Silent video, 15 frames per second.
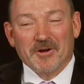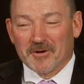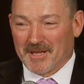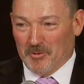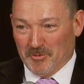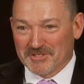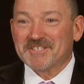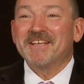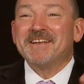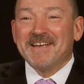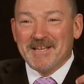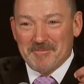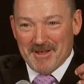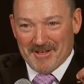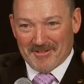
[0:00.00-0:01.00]
Okay, we'll send an
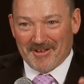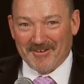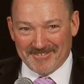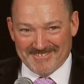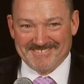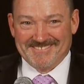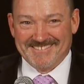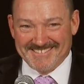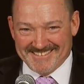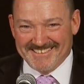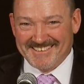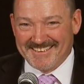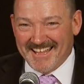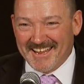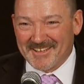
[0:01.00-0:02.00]
email out.
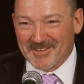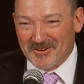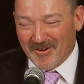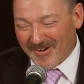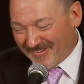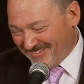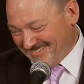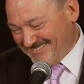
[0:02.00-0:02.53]
Thank you all.